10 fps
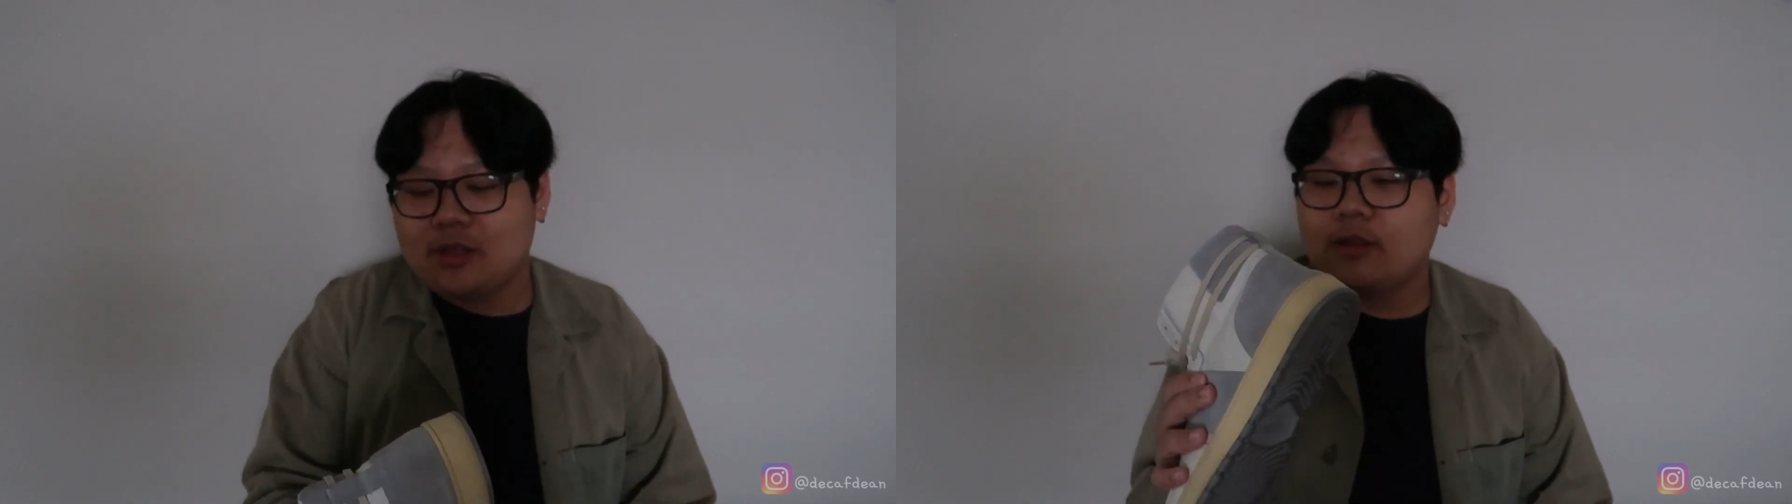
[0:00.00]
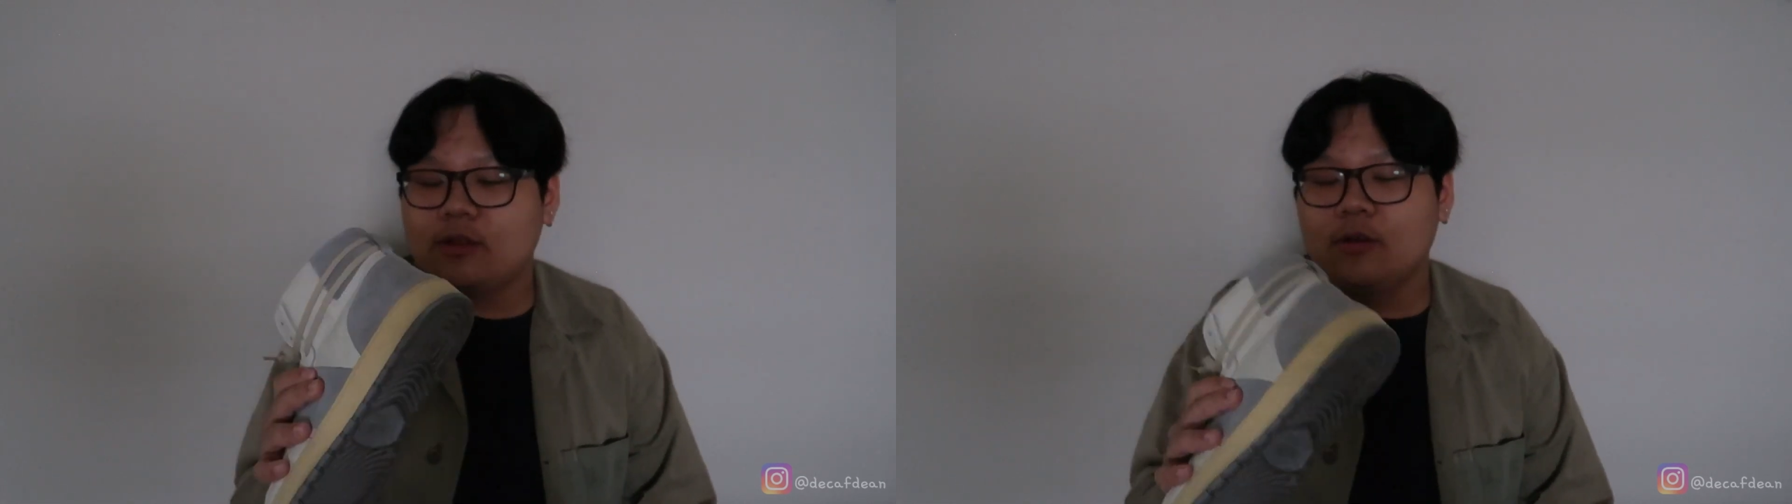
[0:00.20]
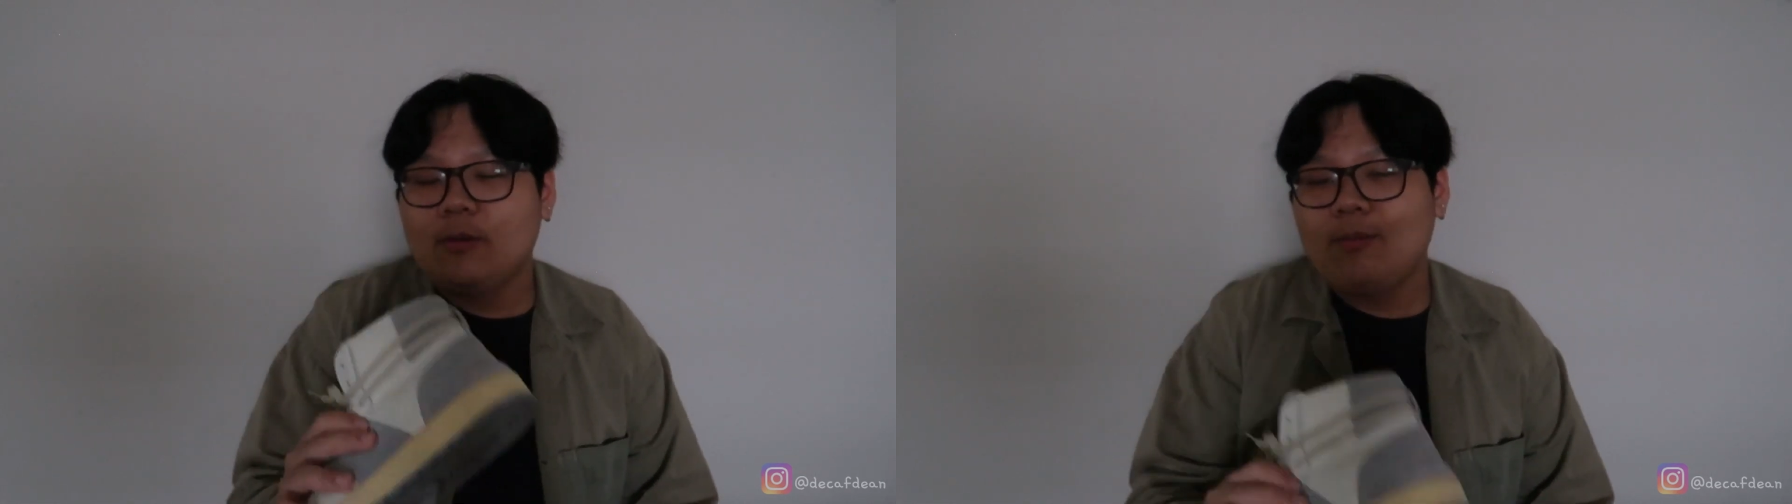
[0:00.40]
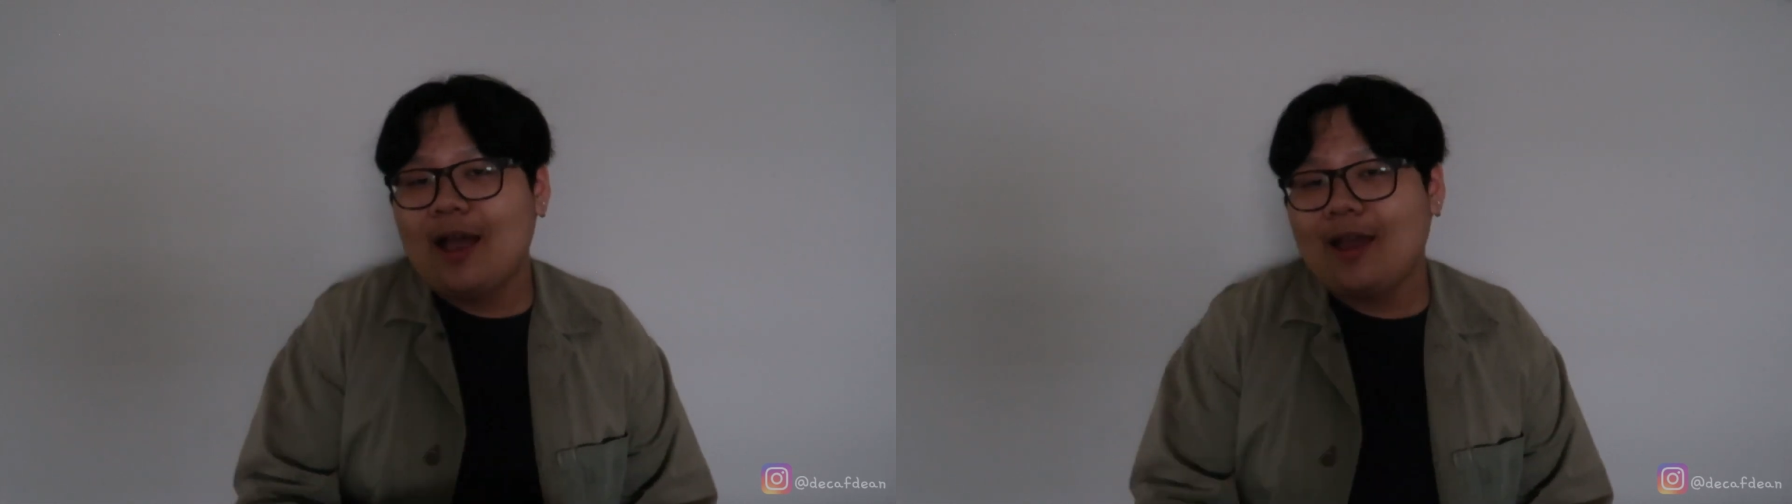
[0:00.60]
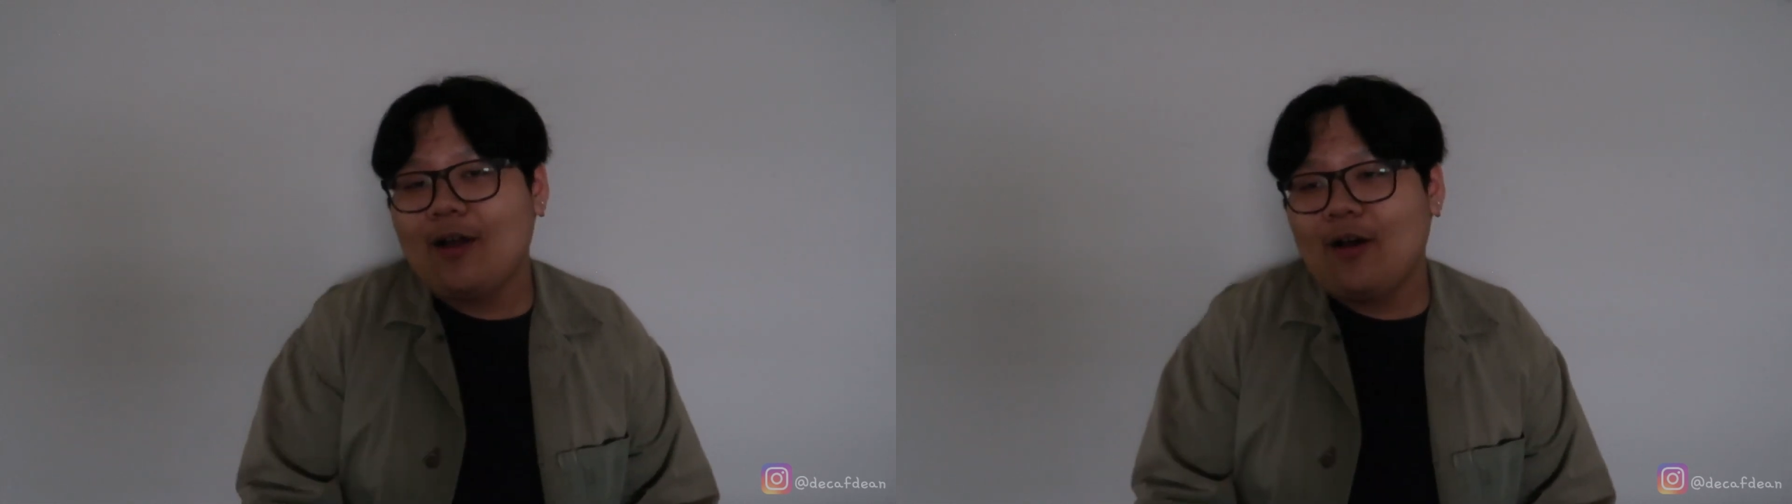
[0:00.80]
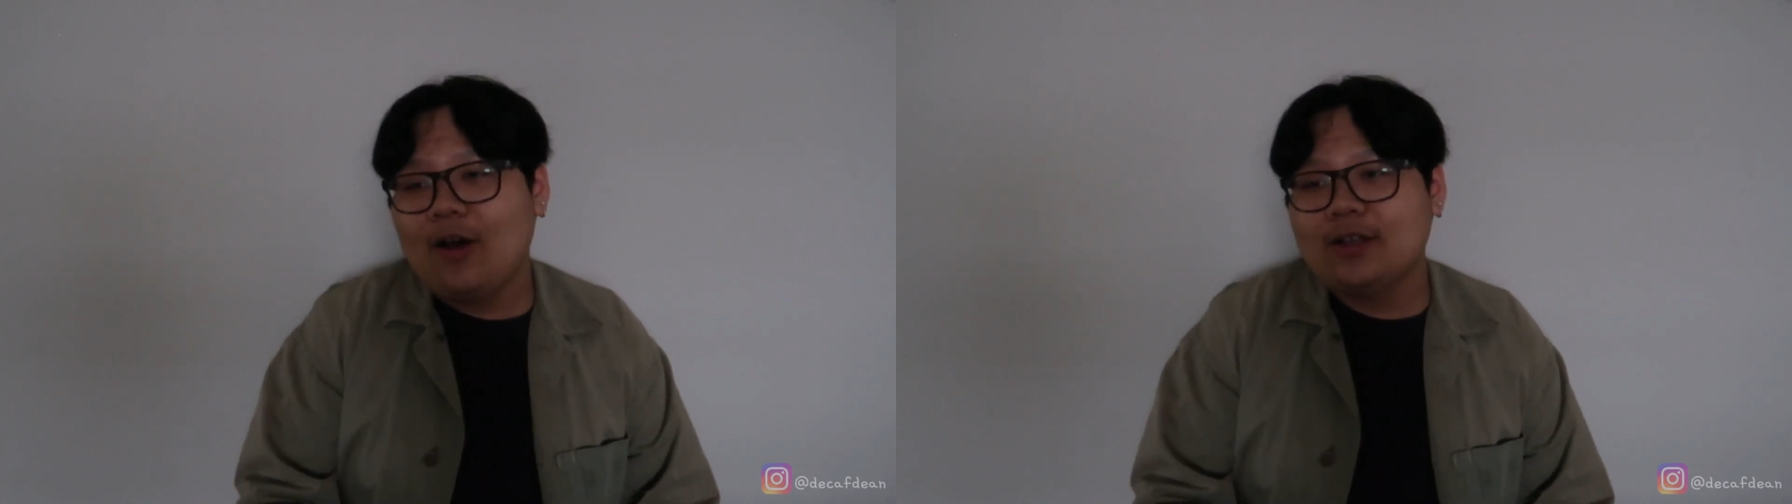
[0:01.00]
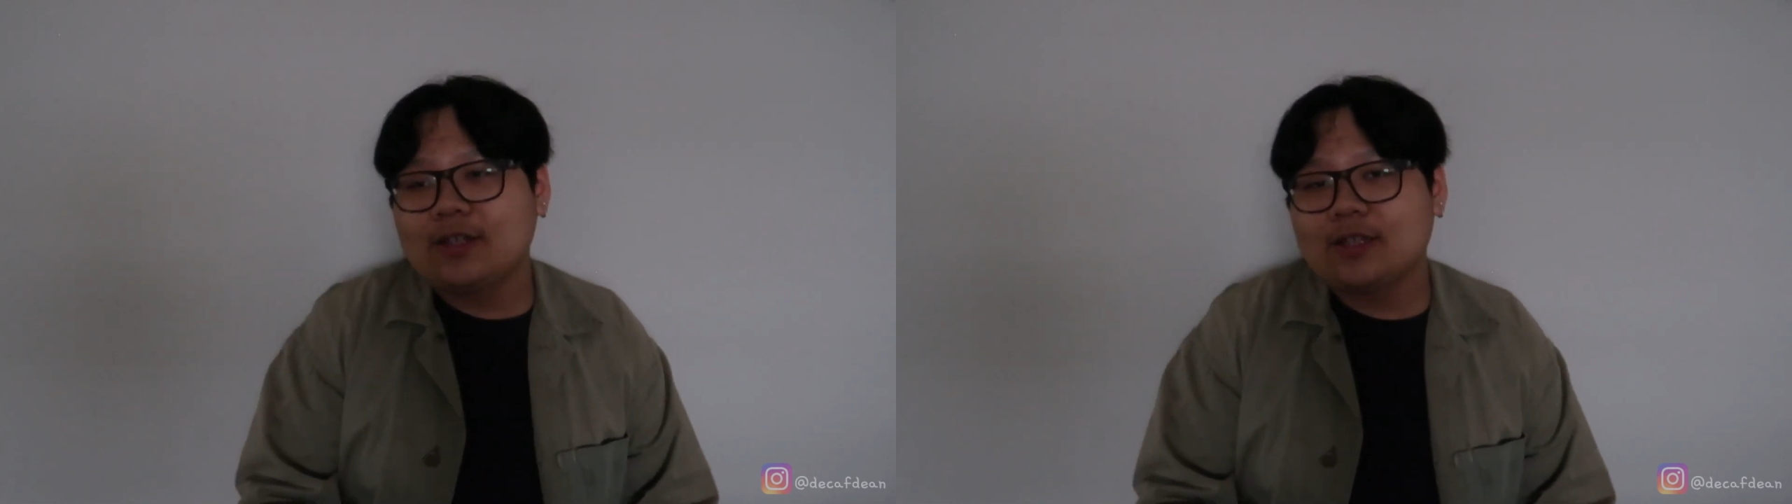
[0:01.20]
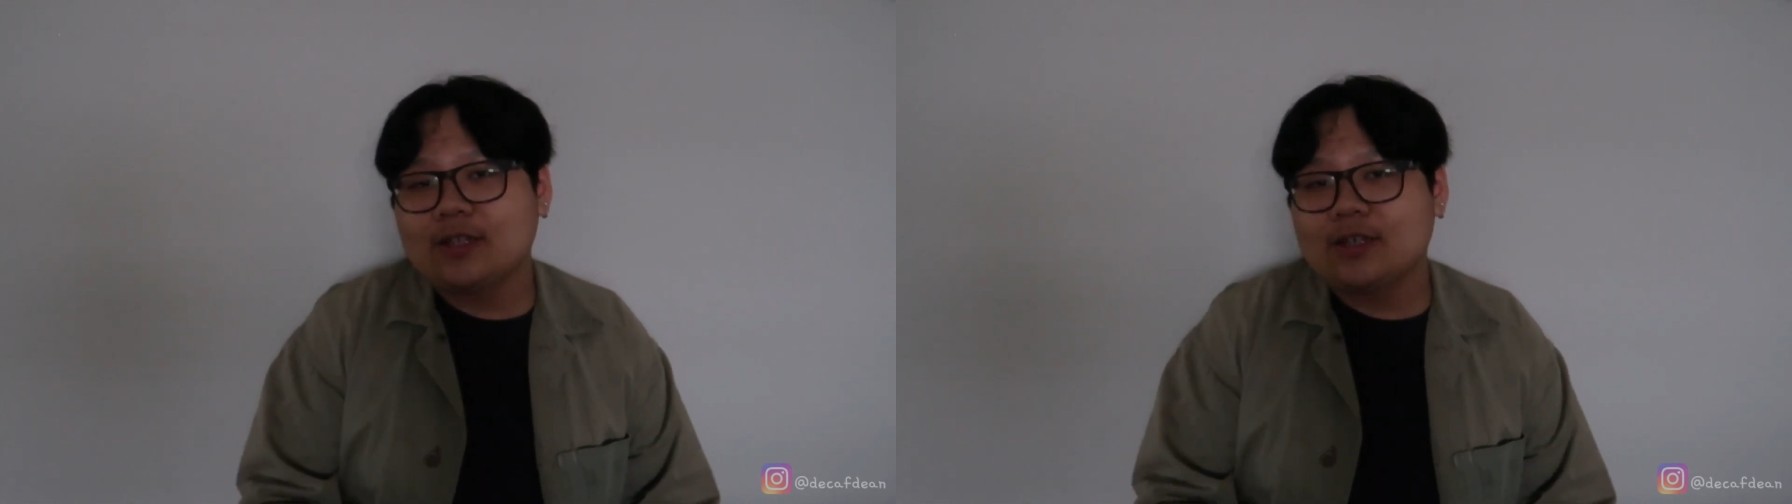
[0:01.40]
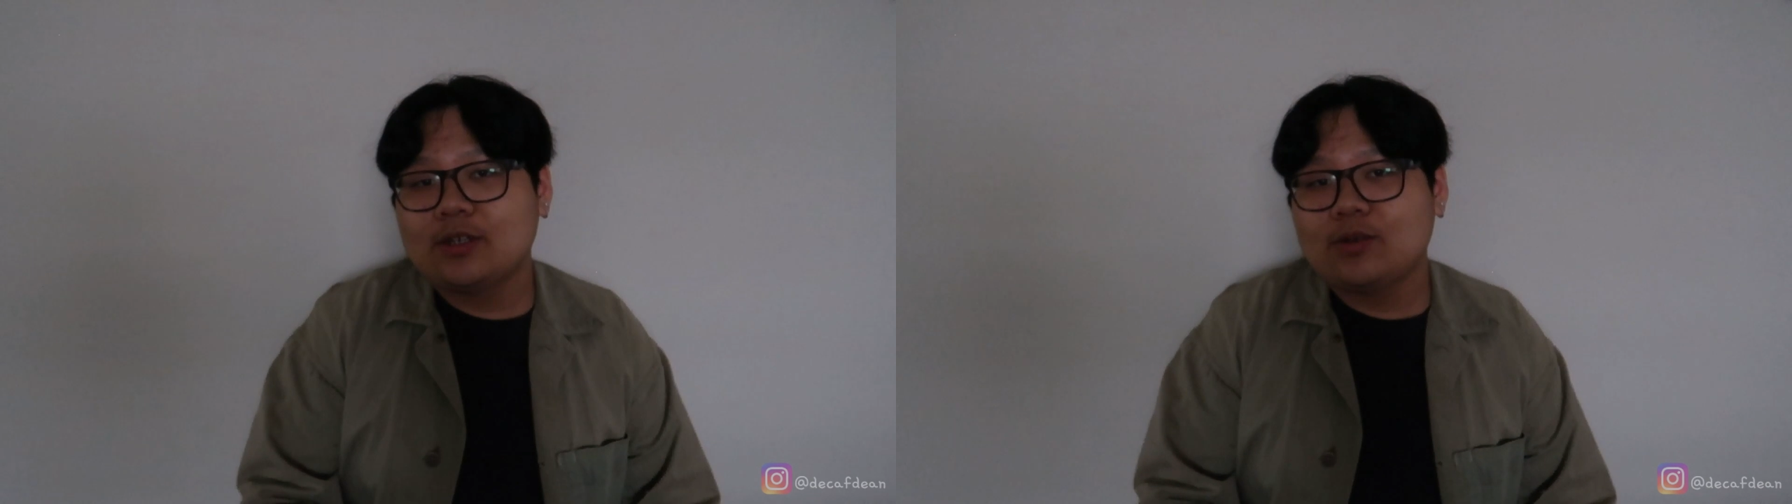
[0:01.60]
Yeah, so my honest